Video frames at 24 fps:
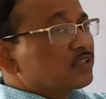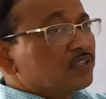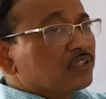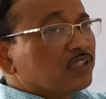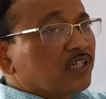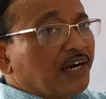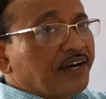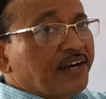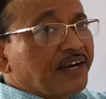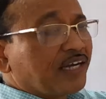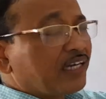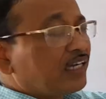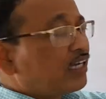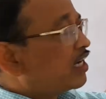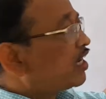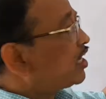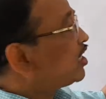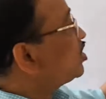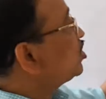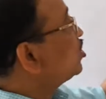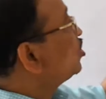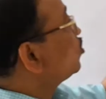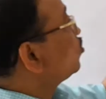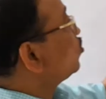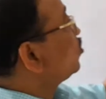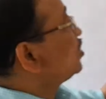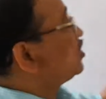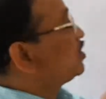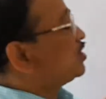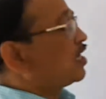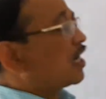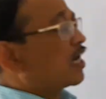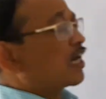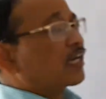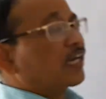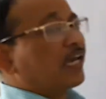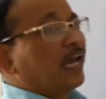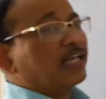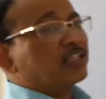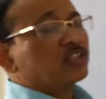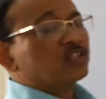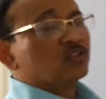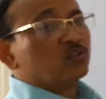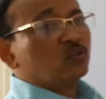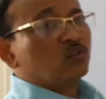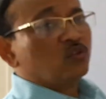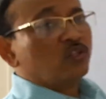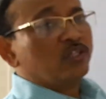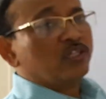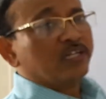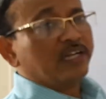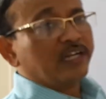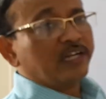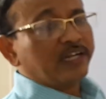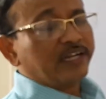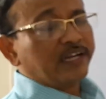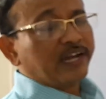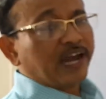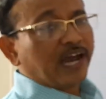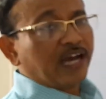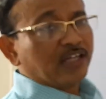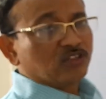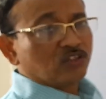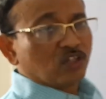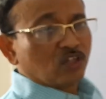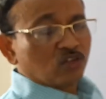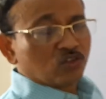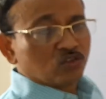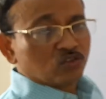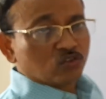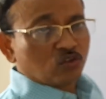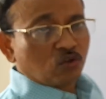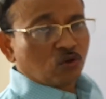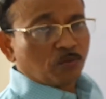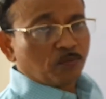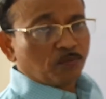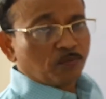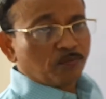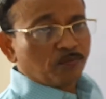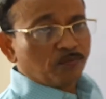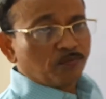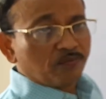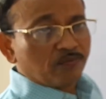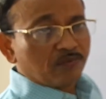connected with the cathode ray oscilloscope.